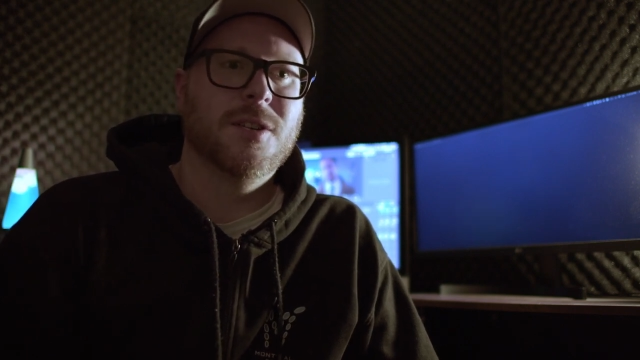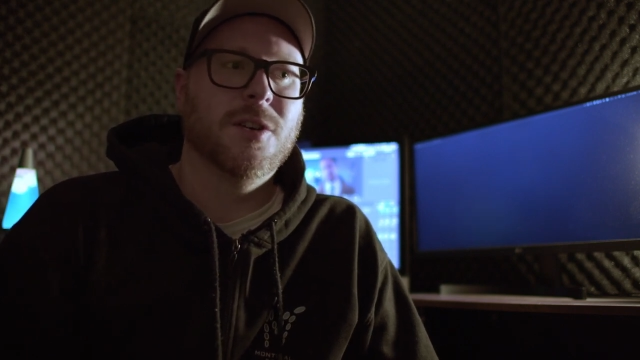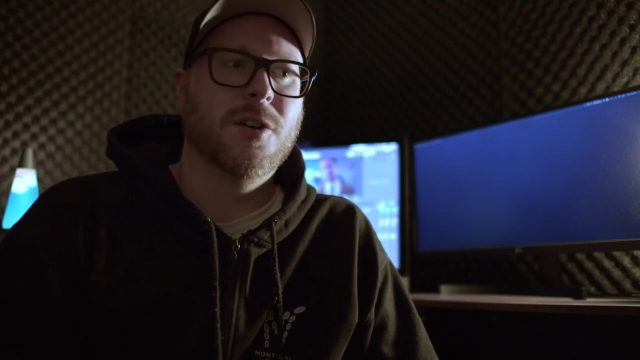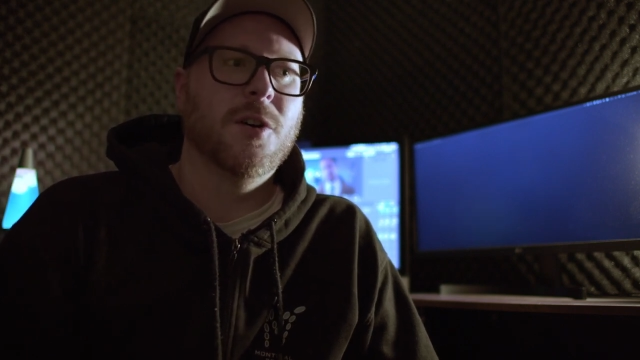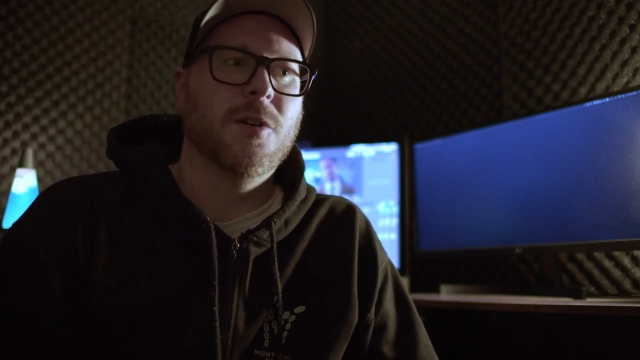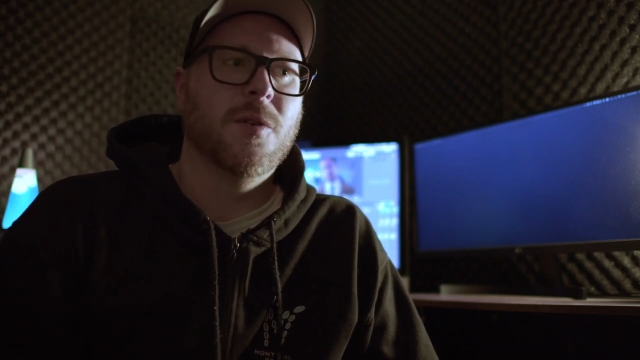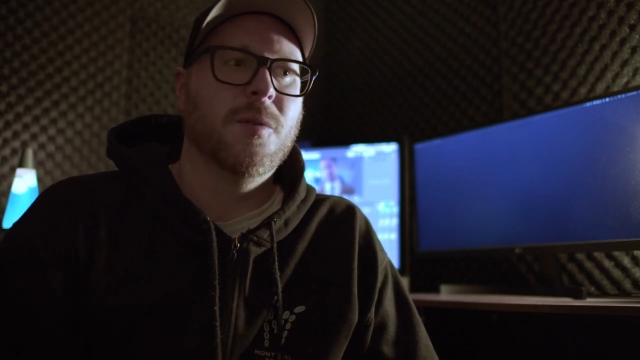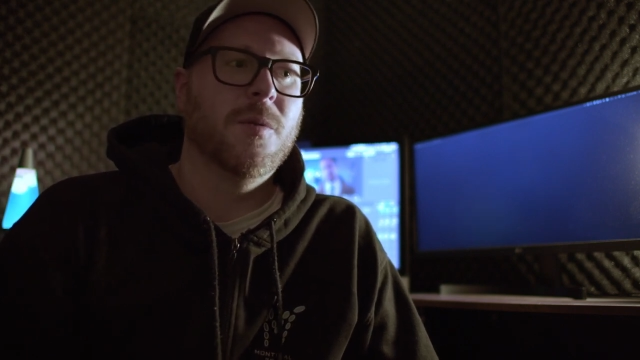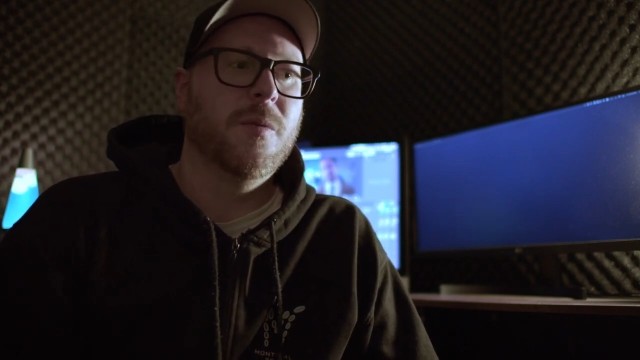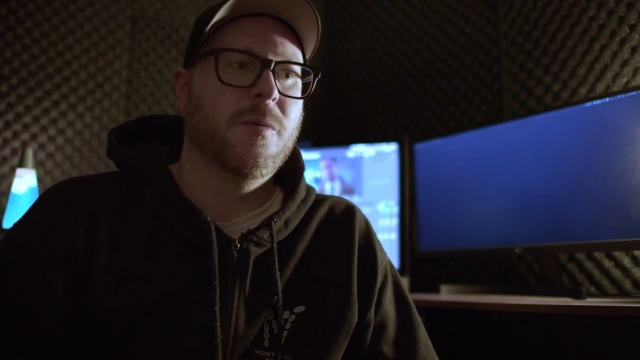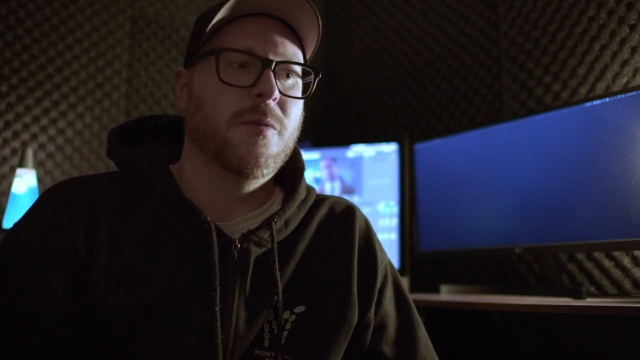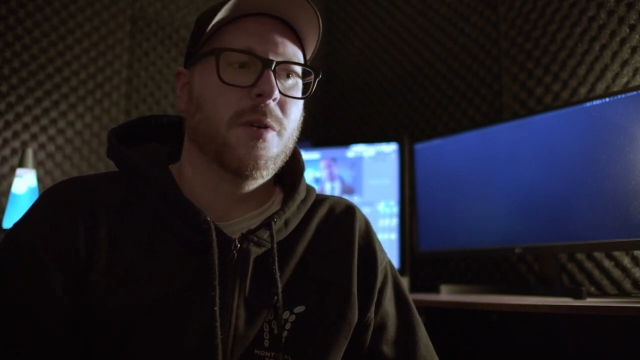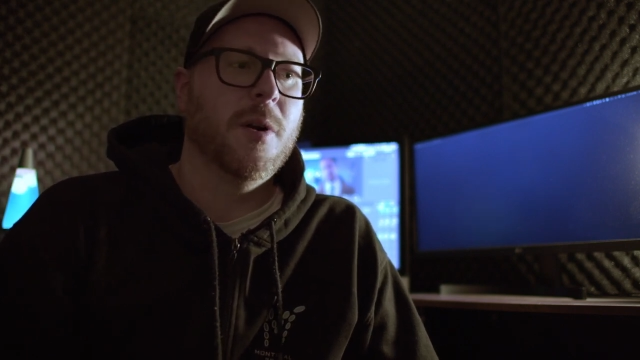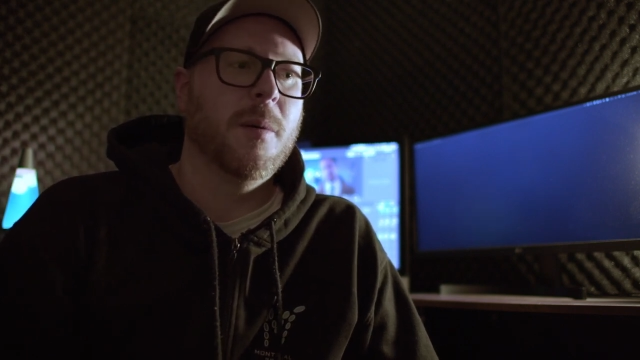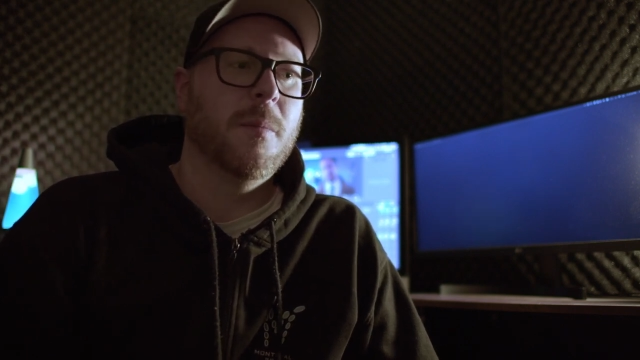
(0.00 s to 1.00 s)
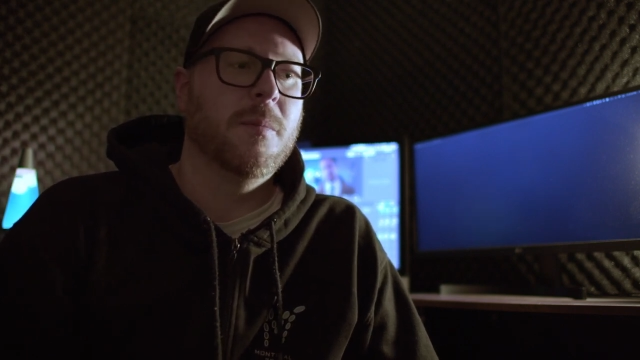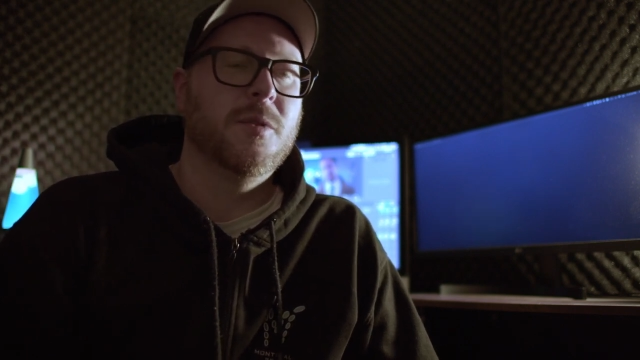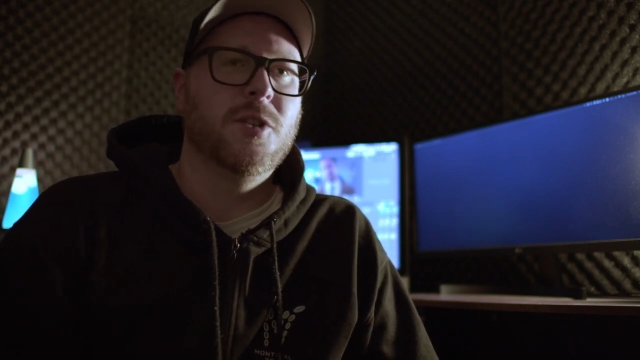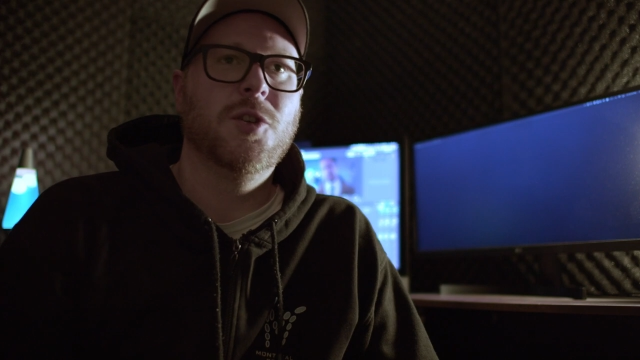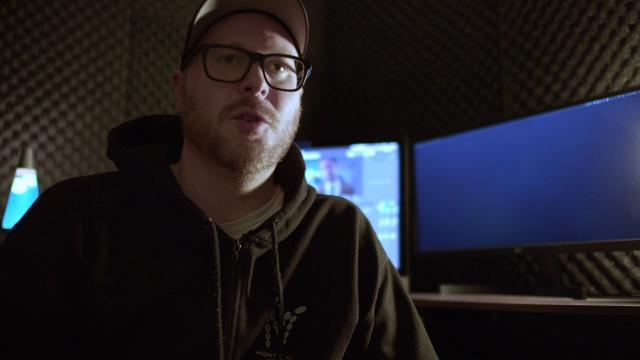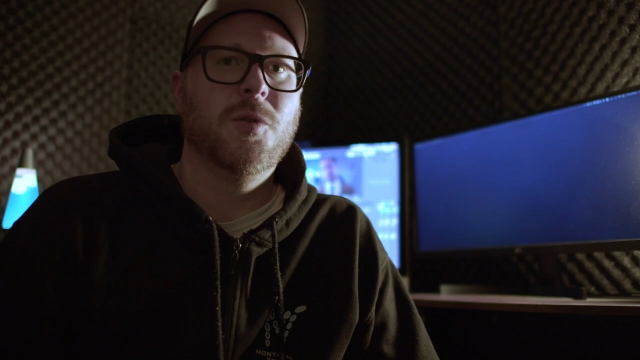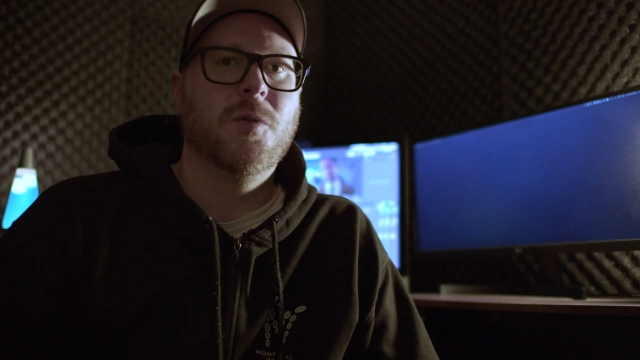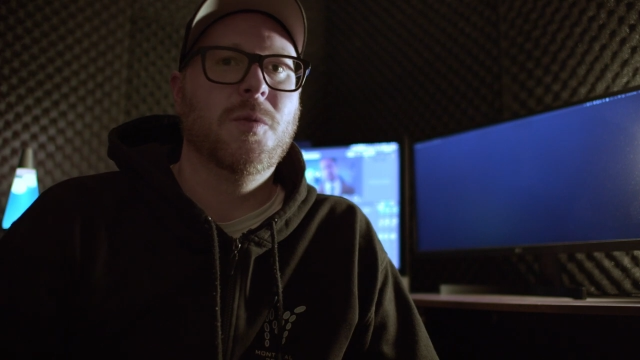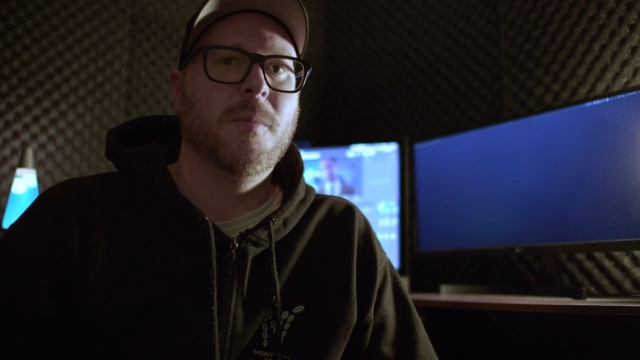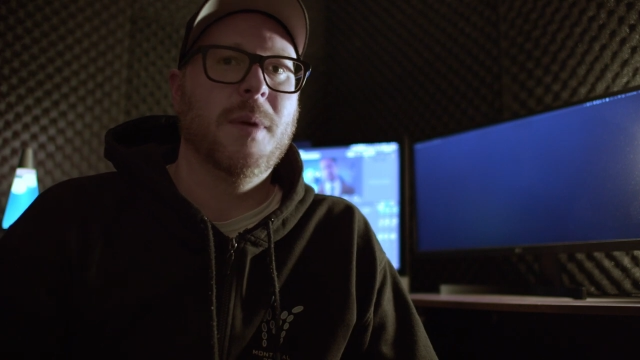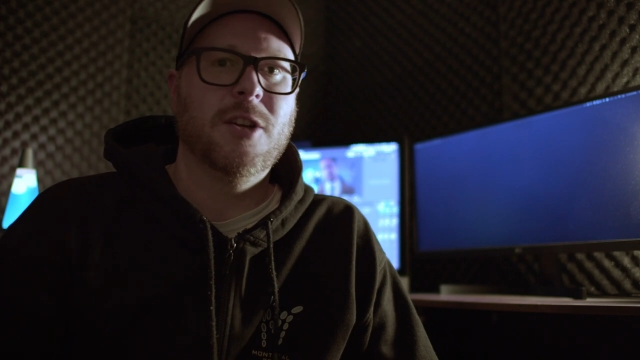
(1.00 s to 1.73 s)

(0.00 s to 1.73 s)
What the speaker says: to go from two